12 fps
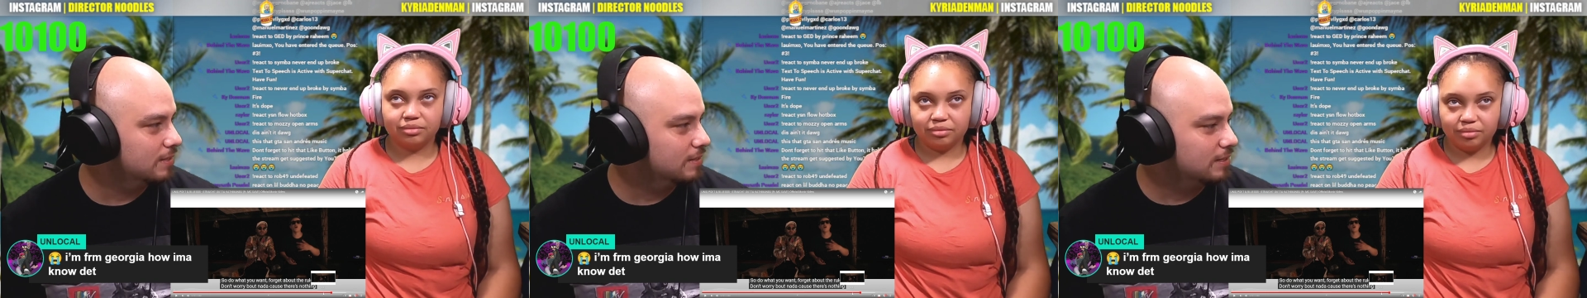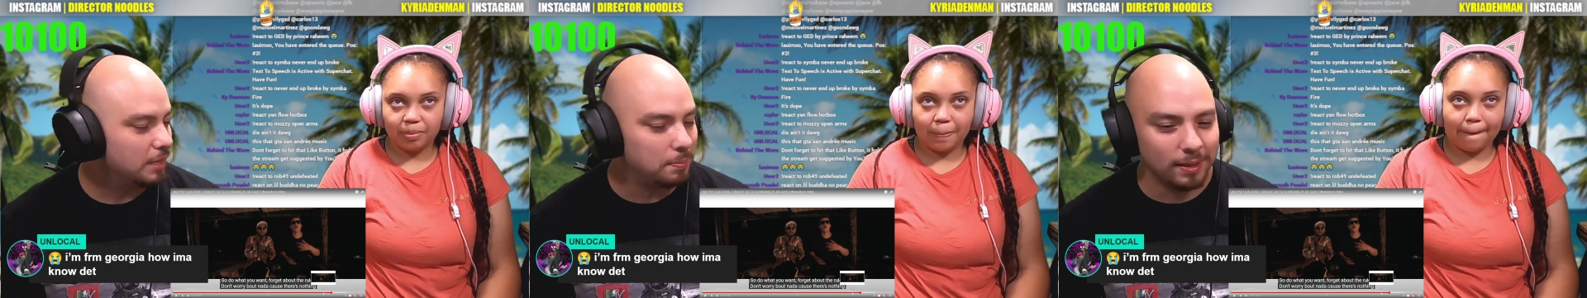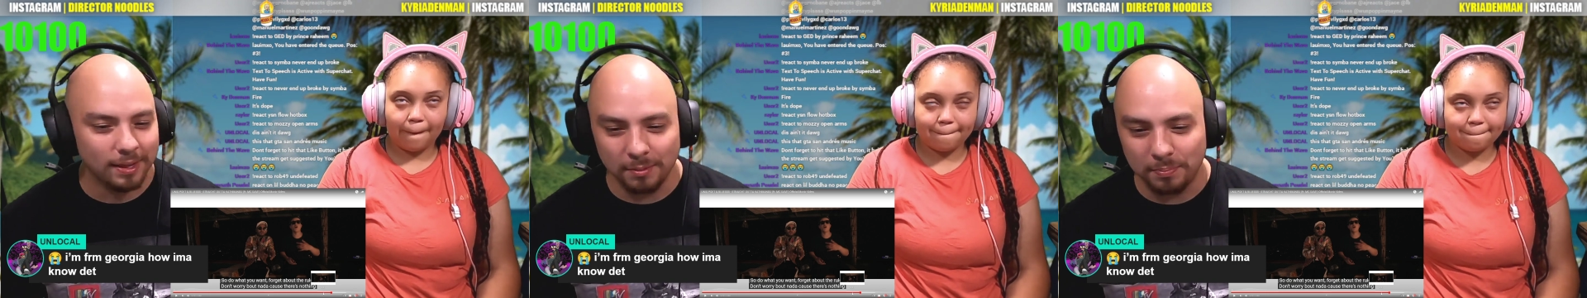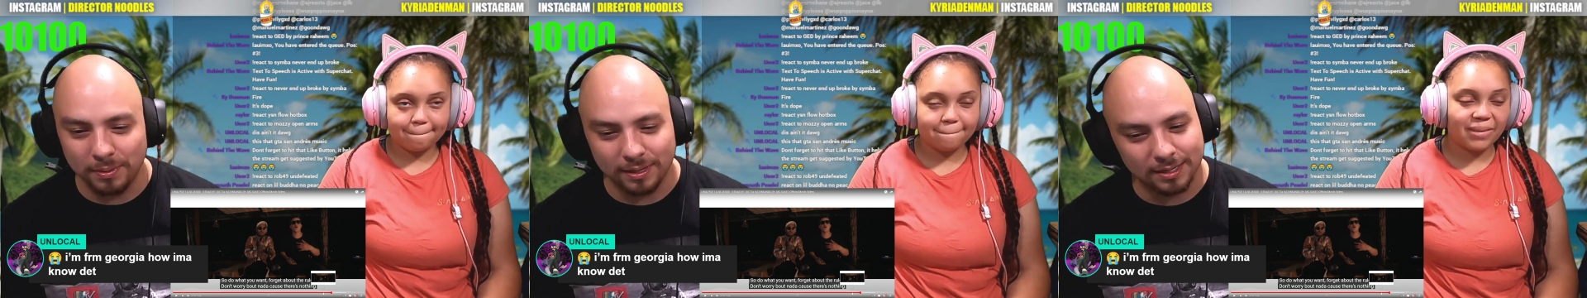Speaker 1: They played at
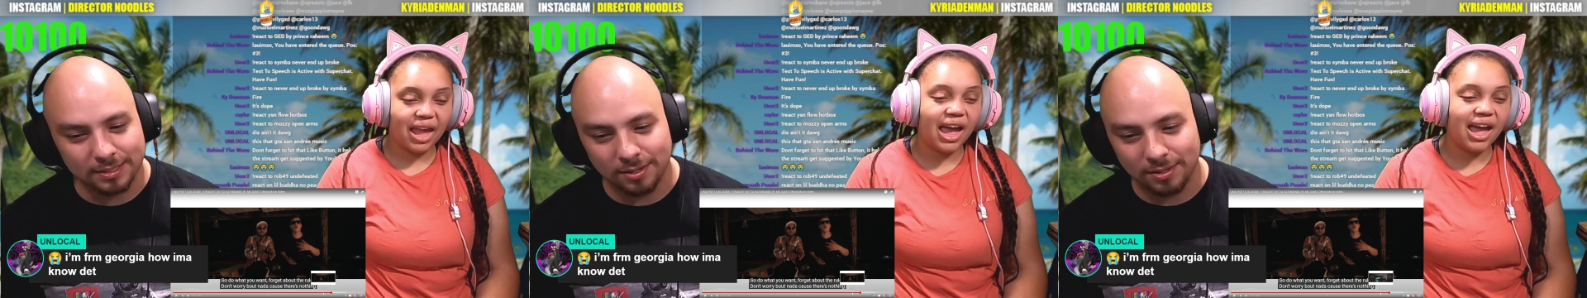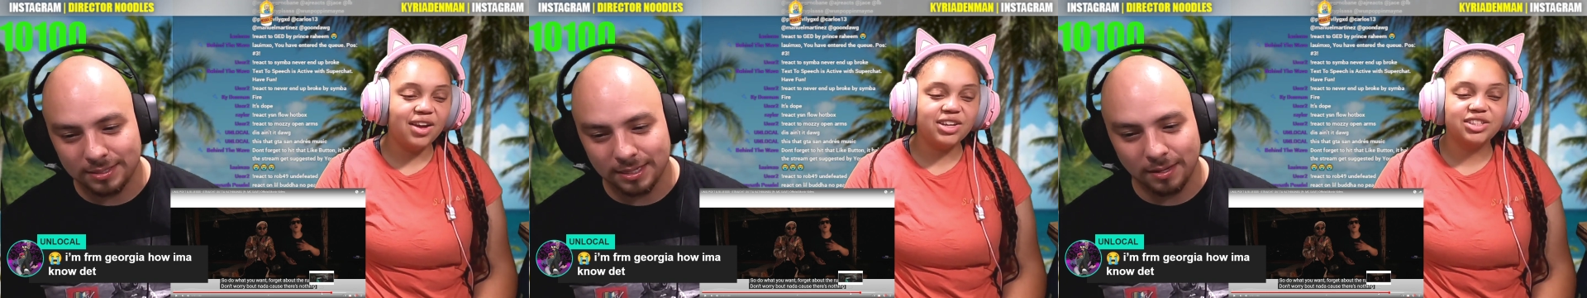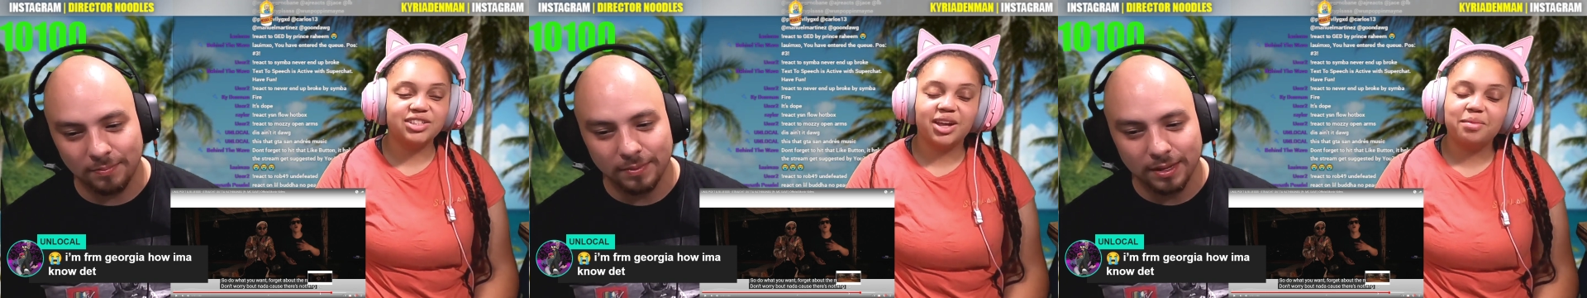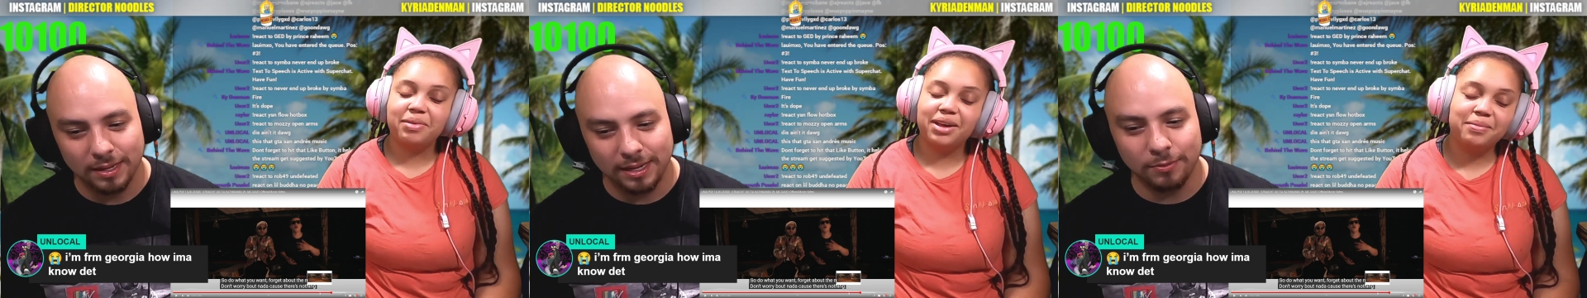picnics. I know what you're talking
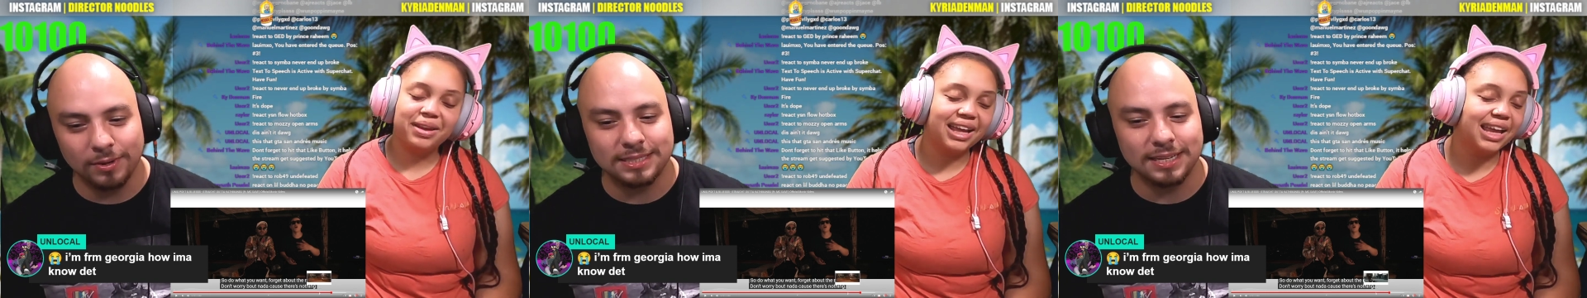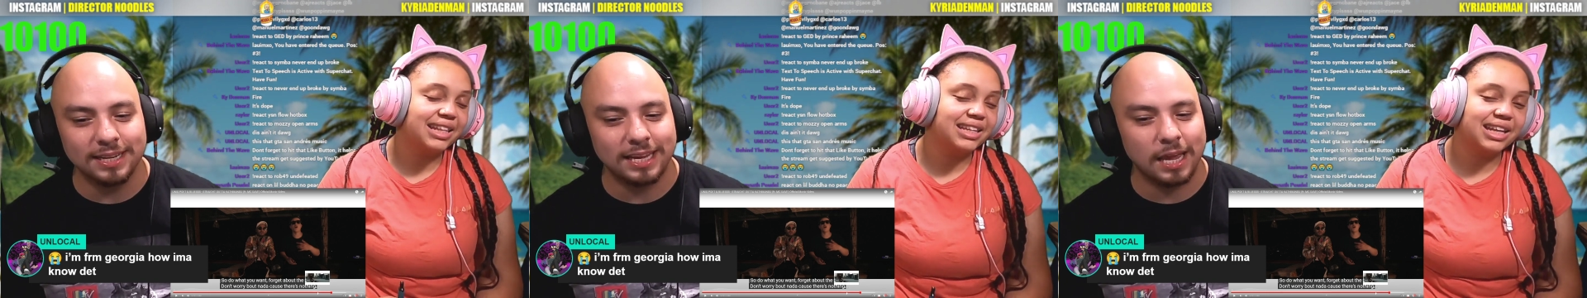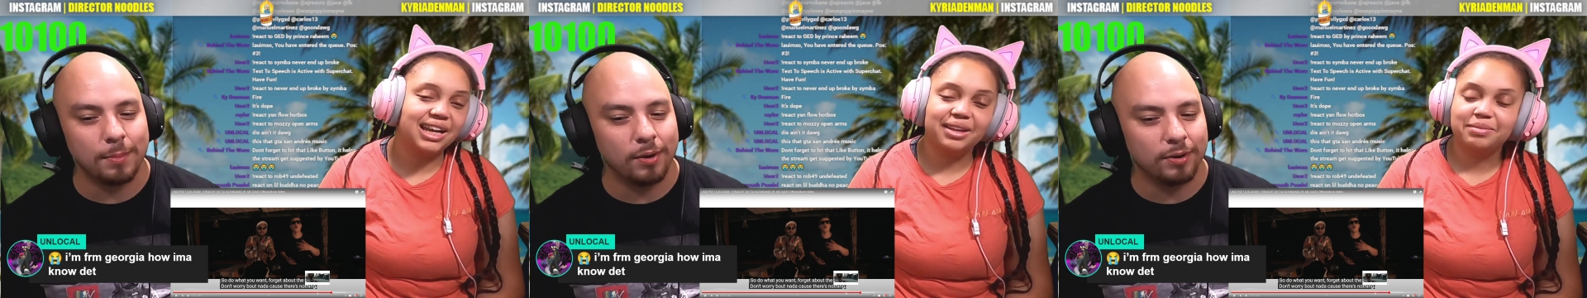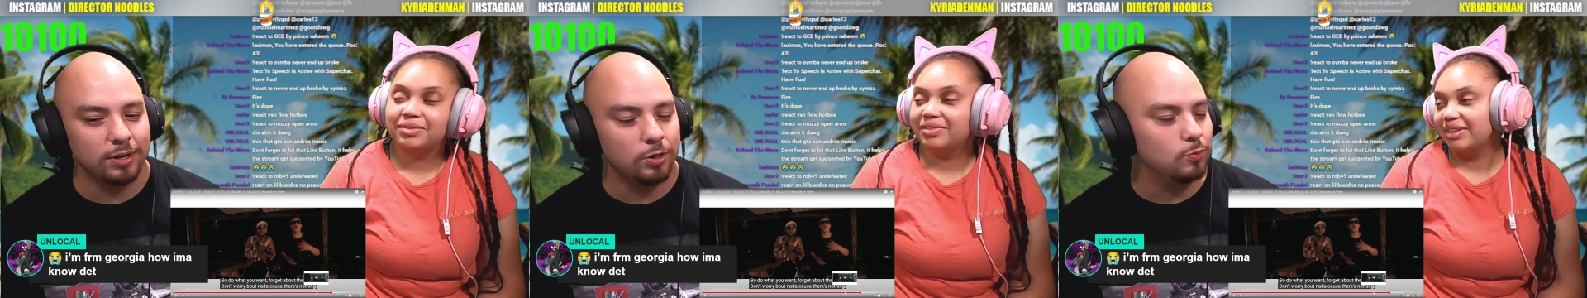about. It recently came out
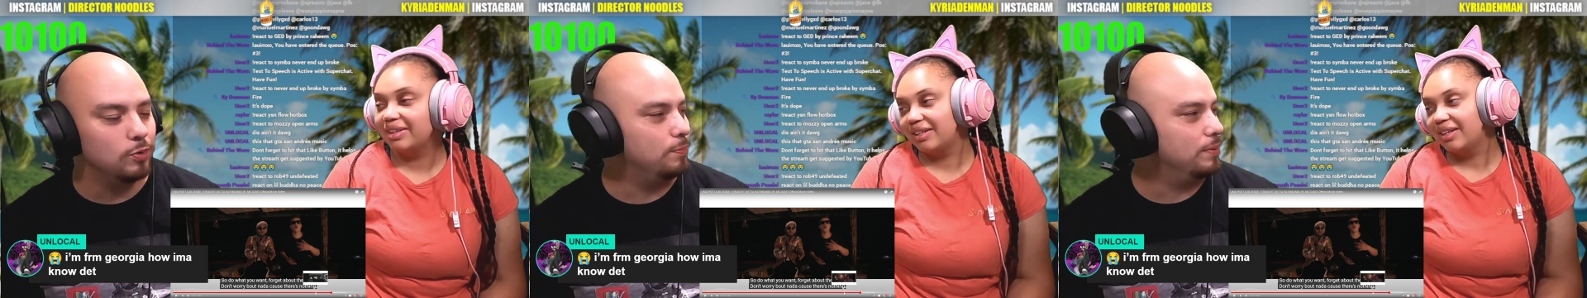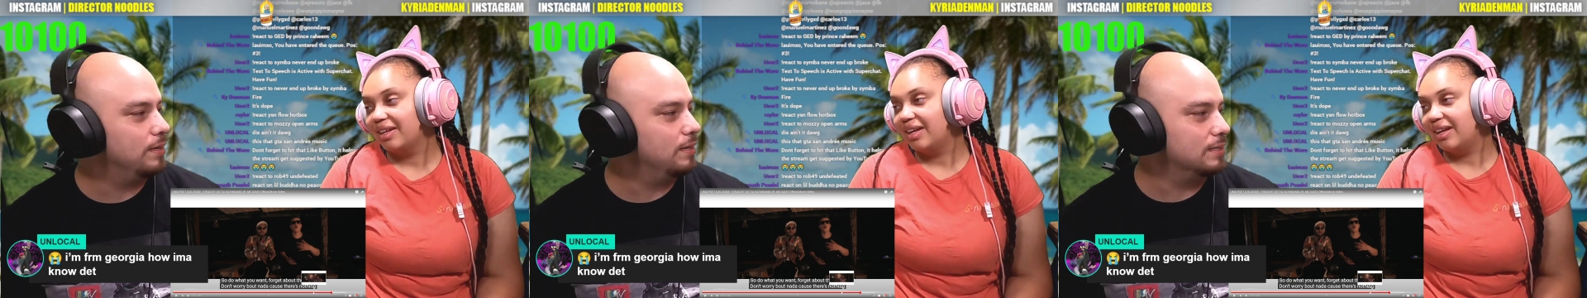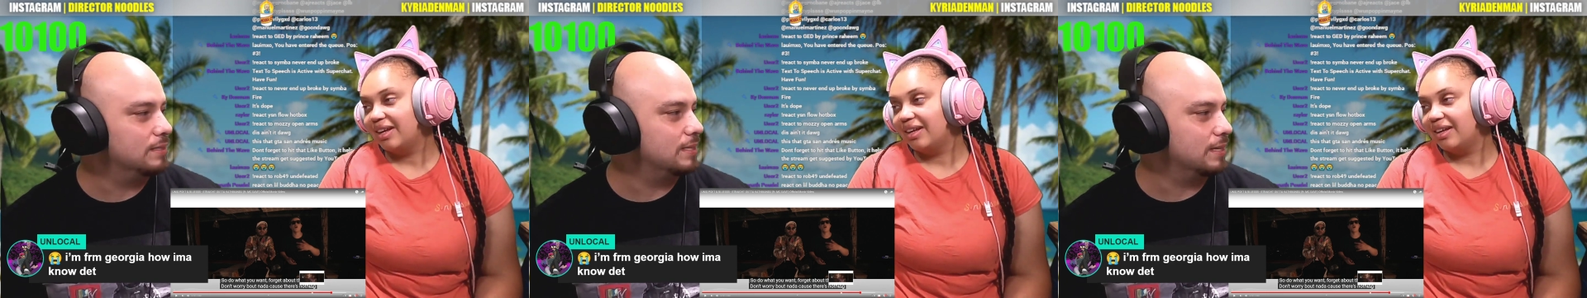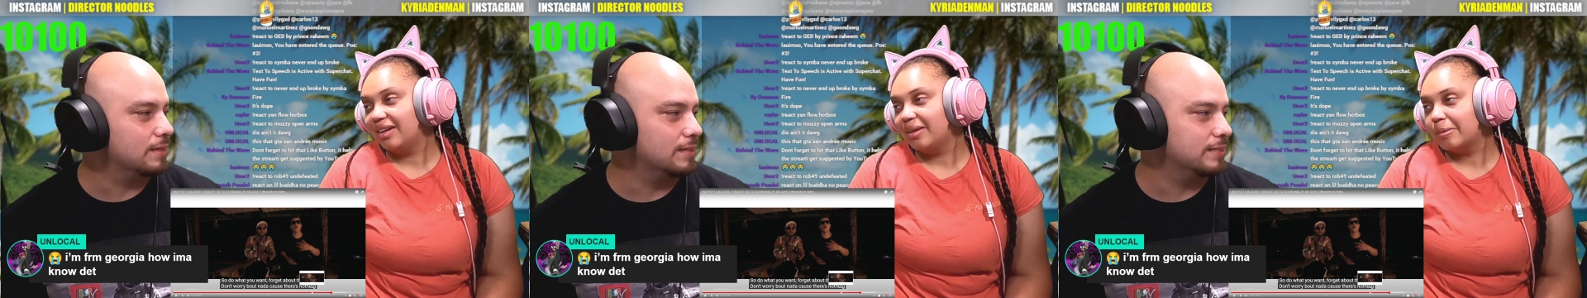a new one, but it didn't
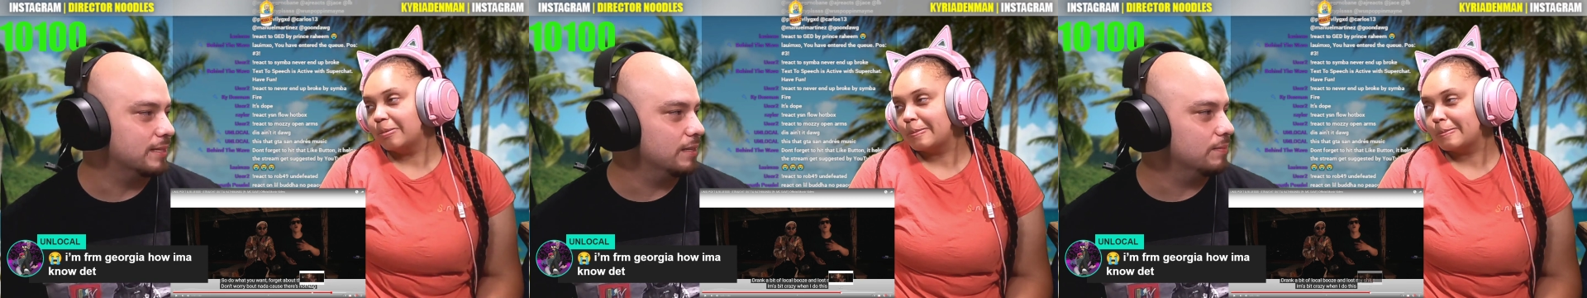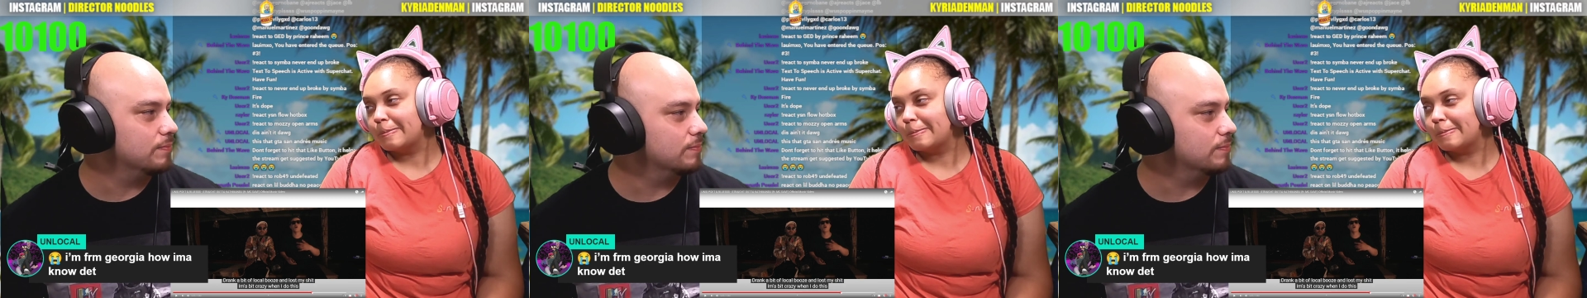stick the same.